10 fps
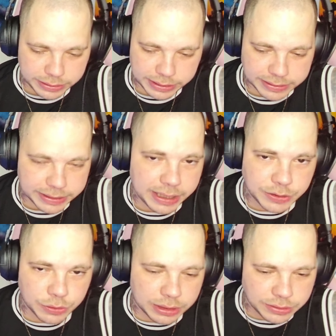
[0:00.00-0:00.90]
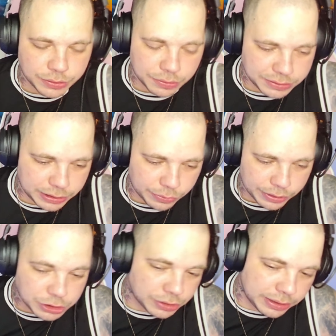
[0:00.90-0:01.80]
things that I took into
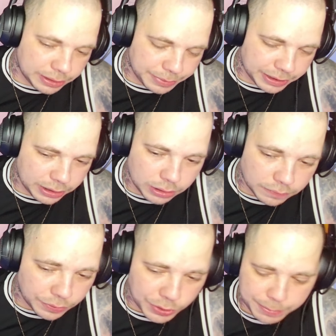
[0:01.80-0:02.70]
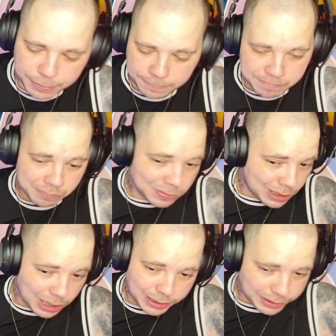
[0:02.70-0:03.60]
consideration at the beginning of the rap,
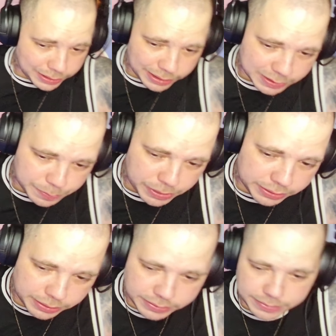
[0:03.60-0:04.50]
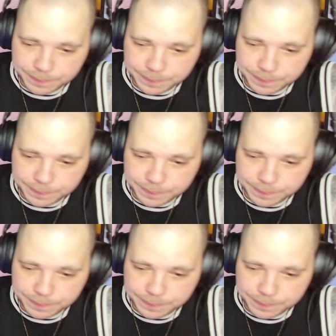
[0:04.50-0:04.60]
I did not expect this.